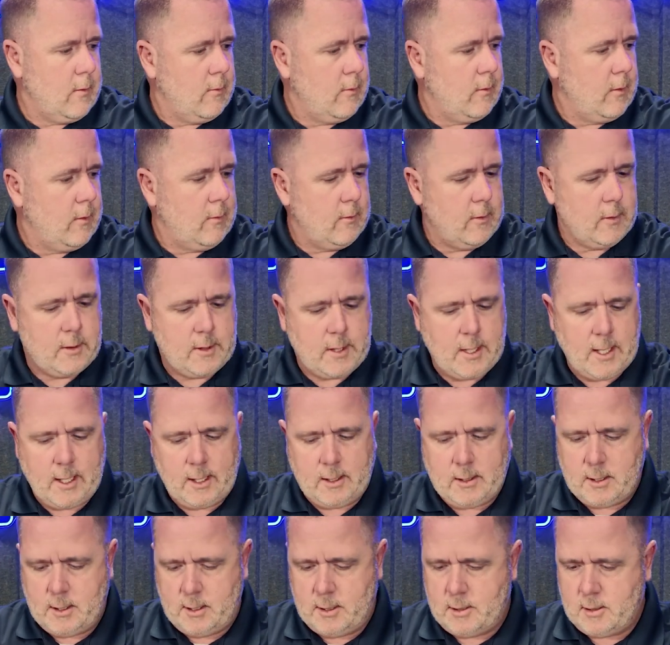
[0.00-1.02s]
we will
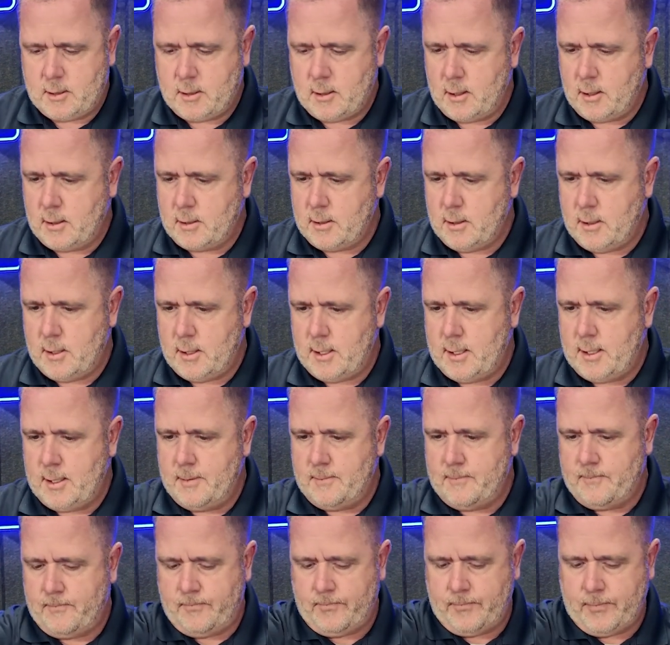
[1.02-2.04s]
take this trunk
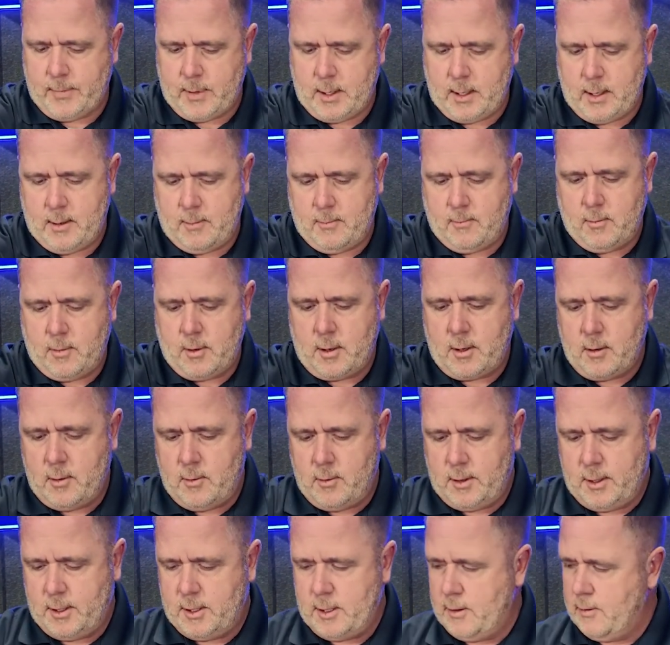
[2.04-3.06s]
line, and we're
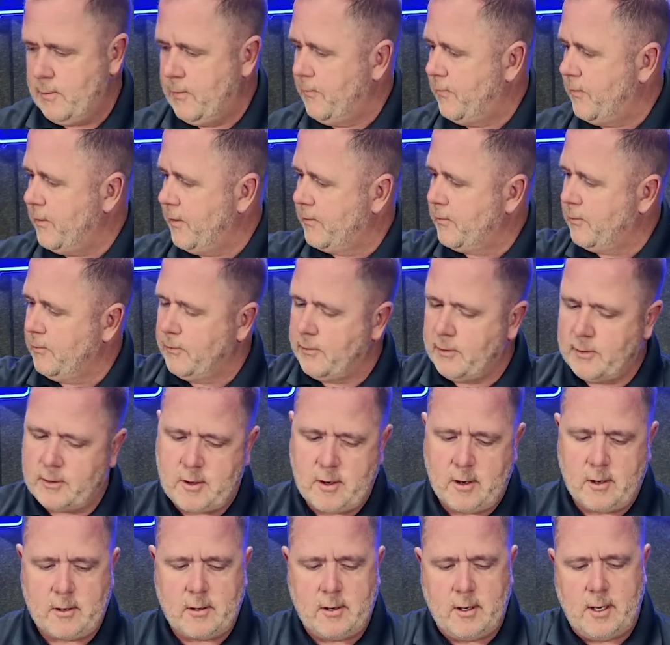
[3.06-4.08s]
going to, if this was a
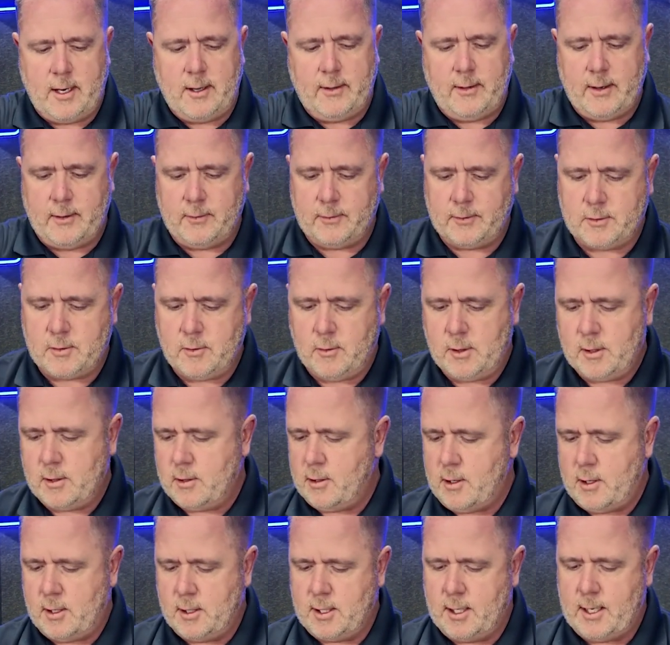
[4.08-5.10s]
trunk line that was going
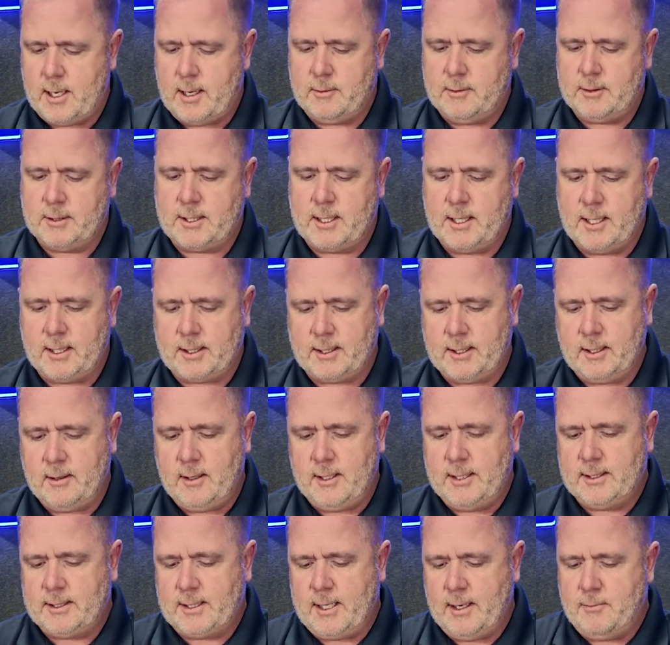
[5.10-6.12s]
along and I was connecting
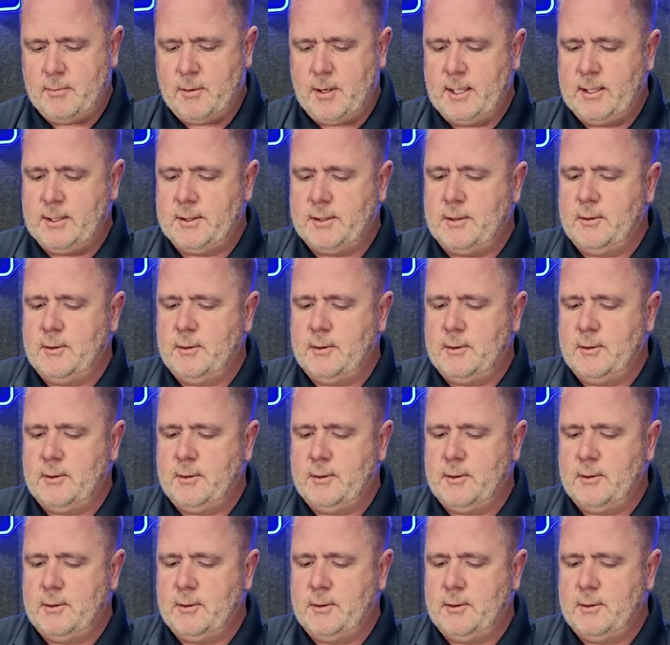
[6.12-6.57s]
landscape lights